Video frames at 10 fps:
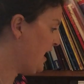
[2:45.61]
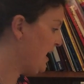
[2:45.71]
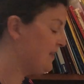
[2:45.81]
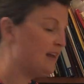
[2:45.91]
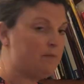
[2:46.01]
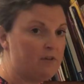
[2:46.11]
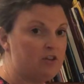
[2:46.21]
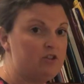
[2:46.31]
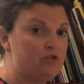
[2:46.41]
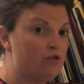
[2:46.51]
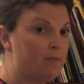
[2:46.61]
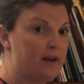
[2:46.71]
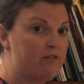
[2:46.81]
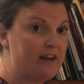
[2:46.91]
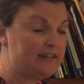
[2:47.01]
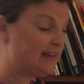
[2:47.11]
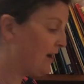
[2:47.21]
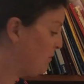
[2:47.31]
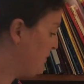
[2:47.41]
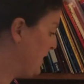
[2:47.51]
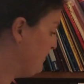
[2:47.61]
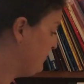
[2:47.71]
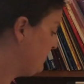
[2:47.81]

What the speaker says: And then I'm going to draw my array to help me.